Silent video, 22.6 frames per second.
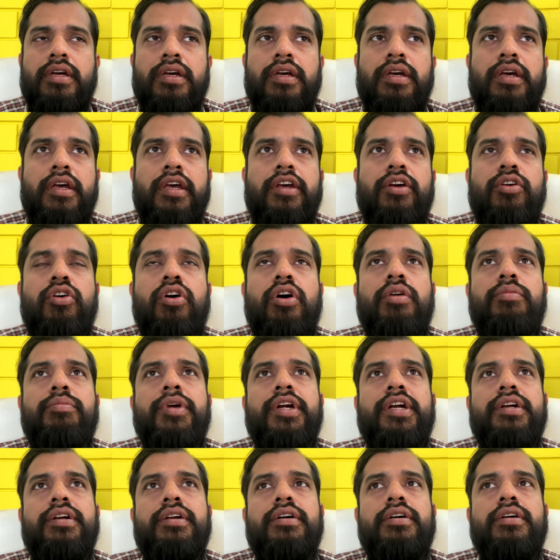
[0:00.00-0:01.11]
a
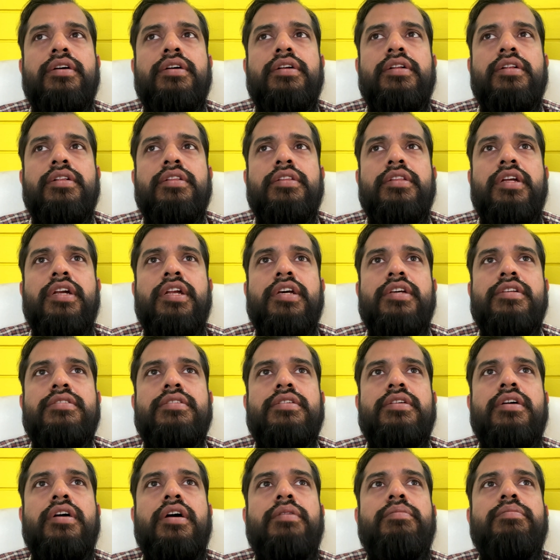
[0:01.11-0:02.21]
comet that has
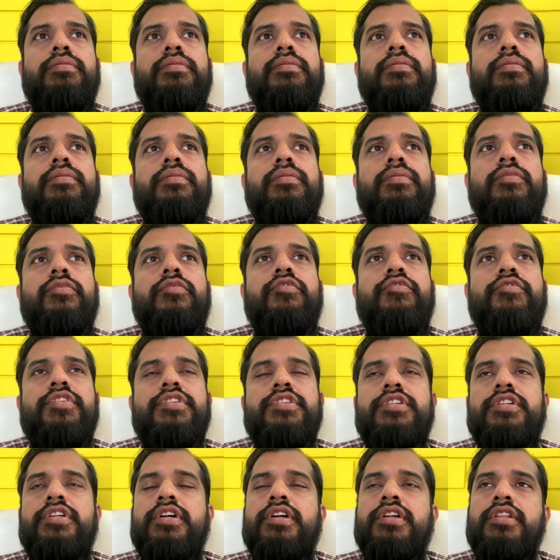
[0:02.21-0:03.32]
come,
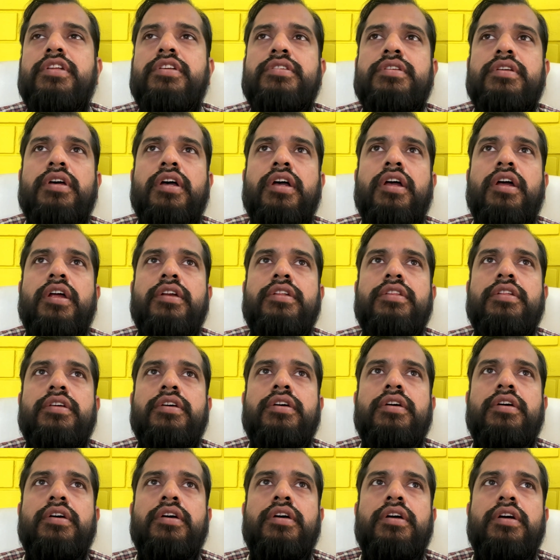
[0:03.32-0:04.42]
visited this earth.
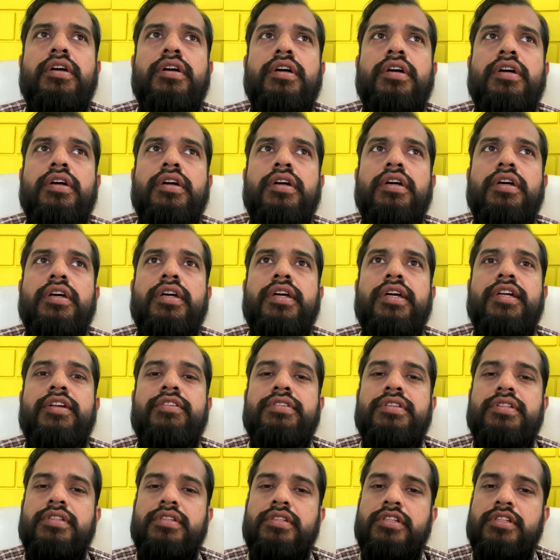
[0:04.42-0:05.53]

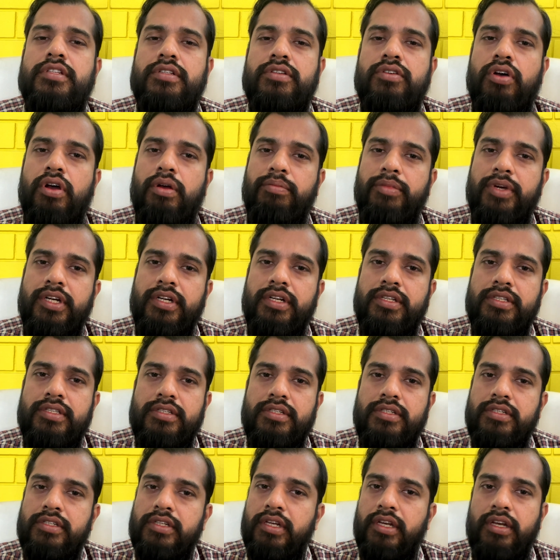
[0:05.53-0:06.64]
This comet is
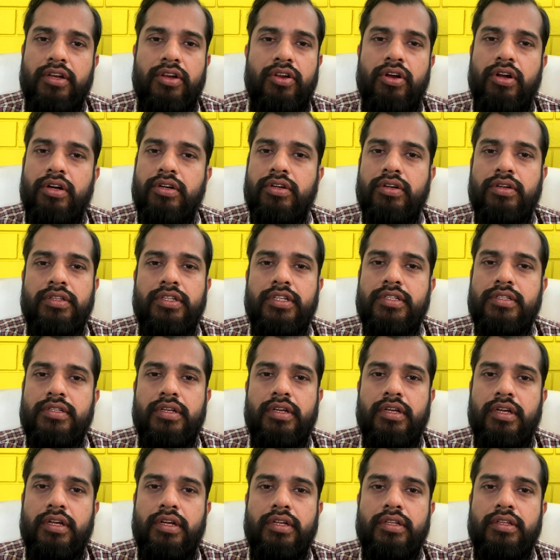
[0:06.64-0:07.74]
still not on this
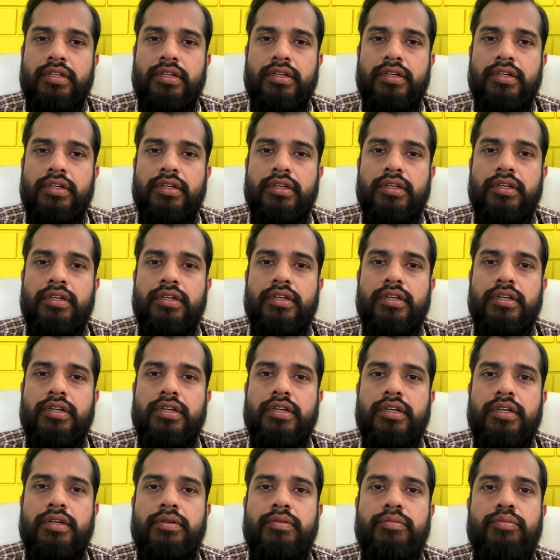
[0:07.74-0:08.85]
earth,
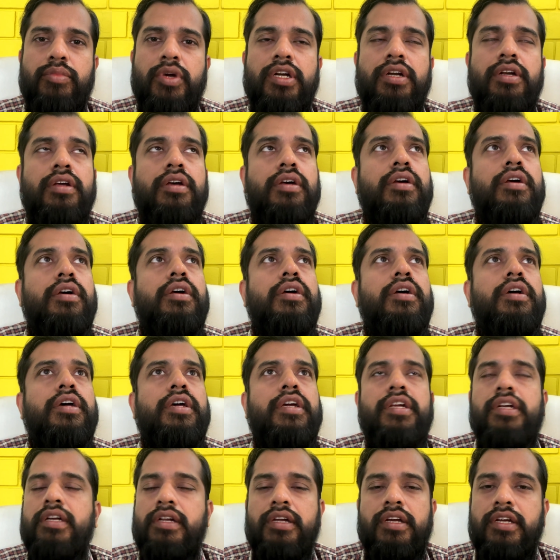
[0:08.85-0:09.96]
but
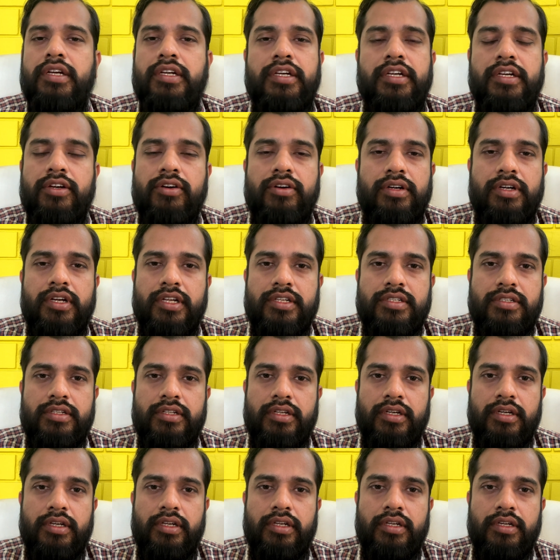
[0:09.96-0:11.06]
it did not touch the
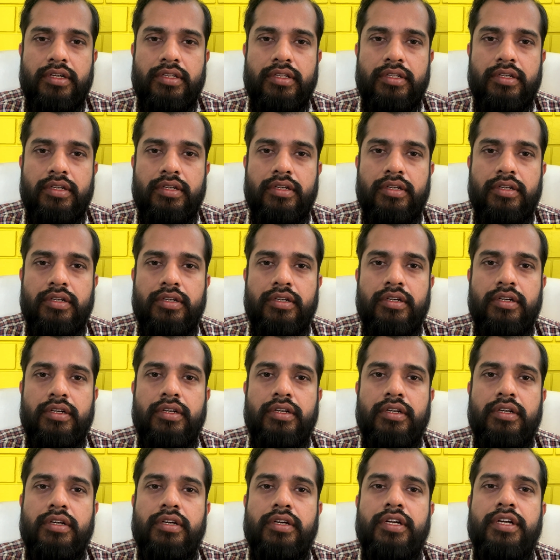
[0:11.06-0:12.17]
earth.
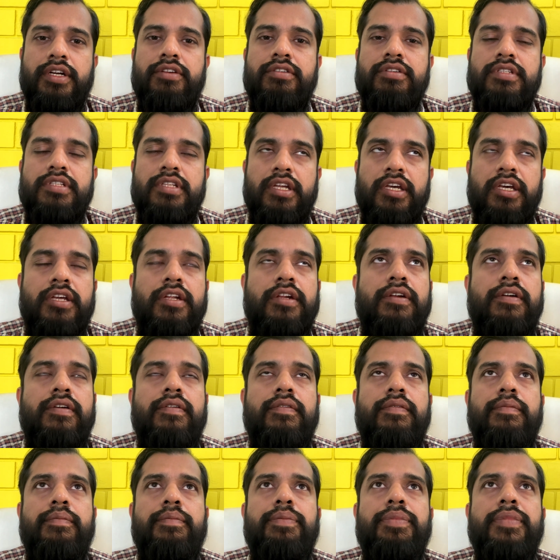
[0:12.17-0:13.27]
It was there
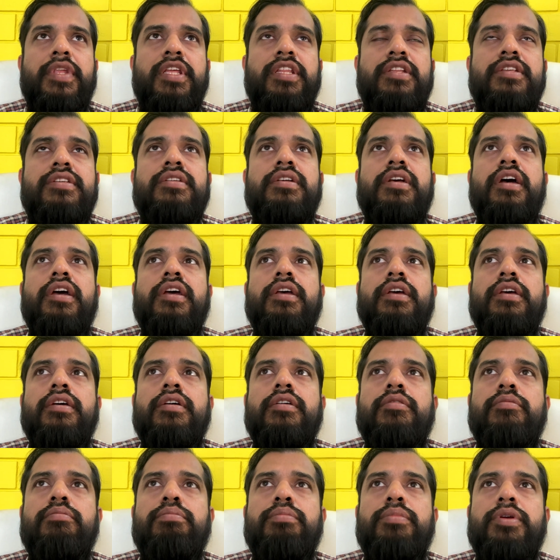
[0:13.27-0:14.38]
in the sky.
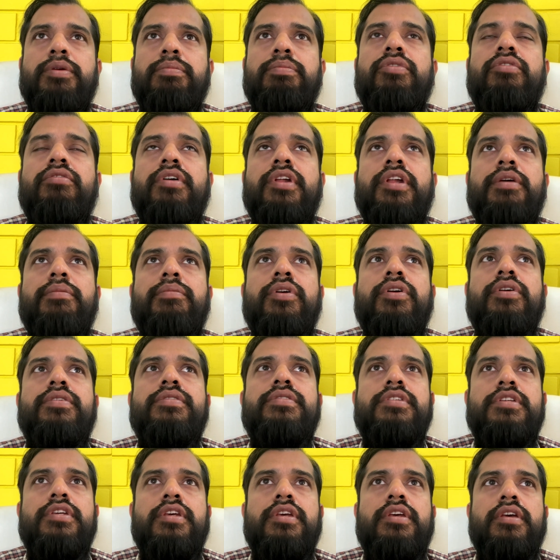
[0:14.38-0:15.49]
People were able to
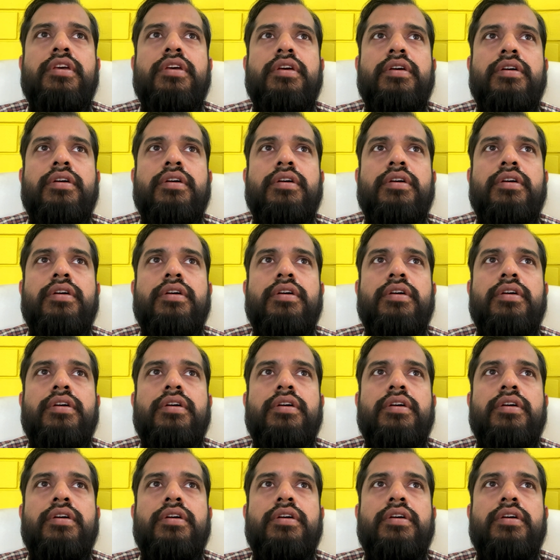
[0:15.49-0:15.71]
see,